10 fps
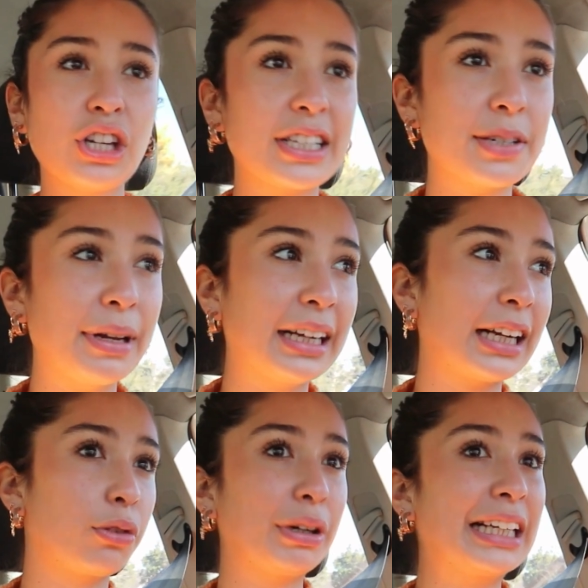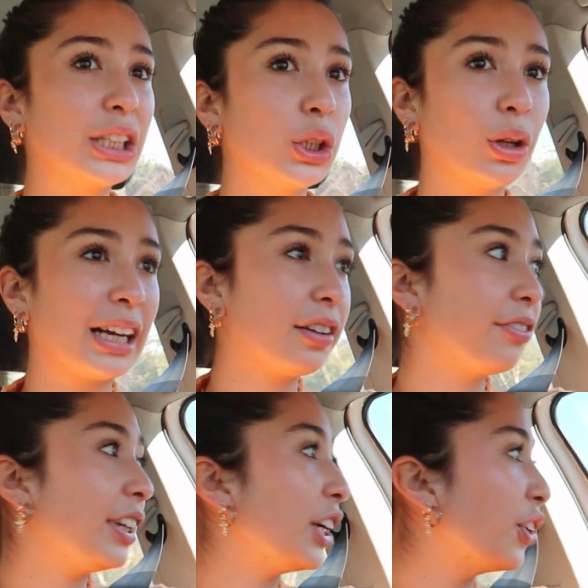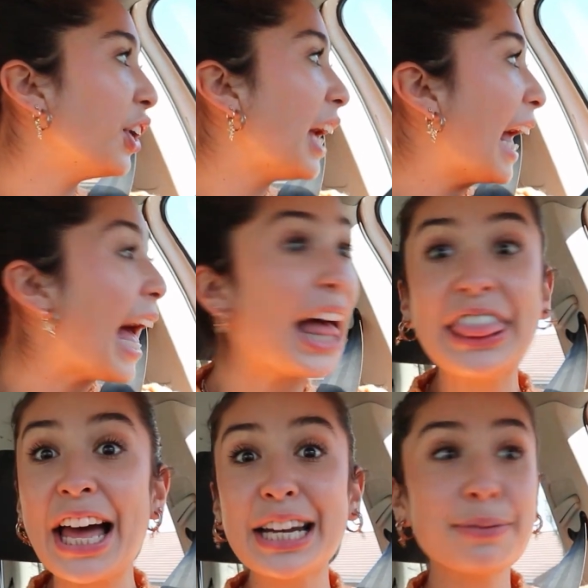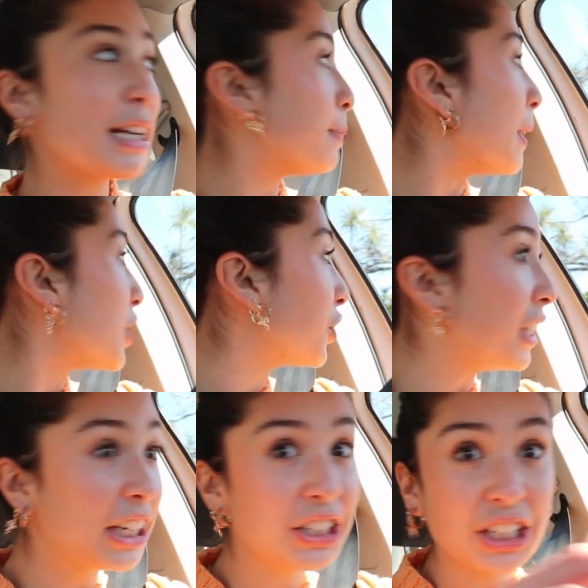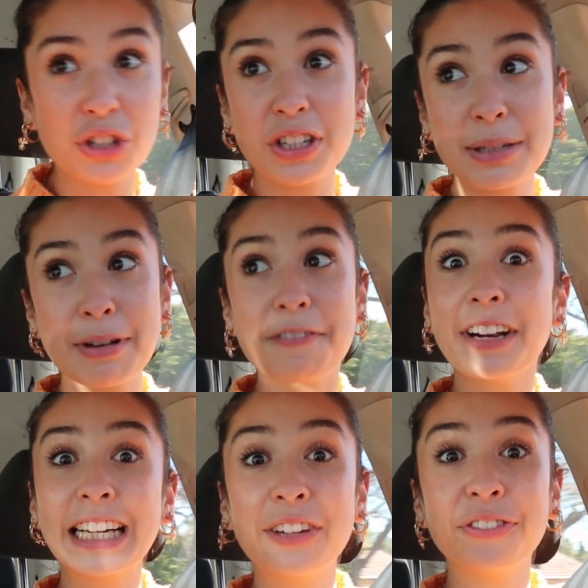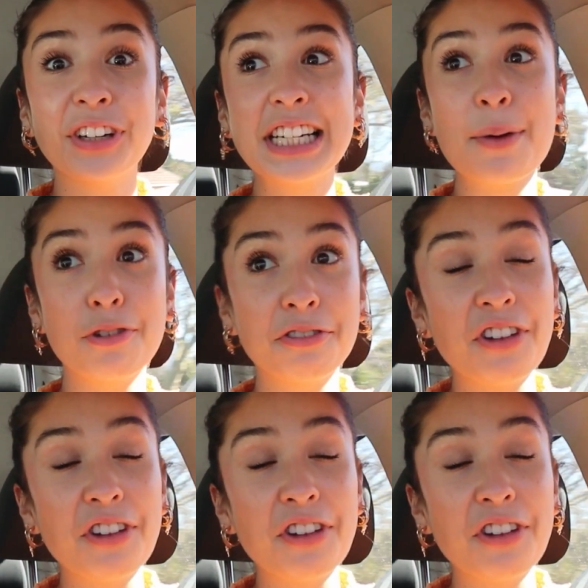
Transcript: she has to make like a reel or like a video, and that is my specialty because I do this in my fucking free time for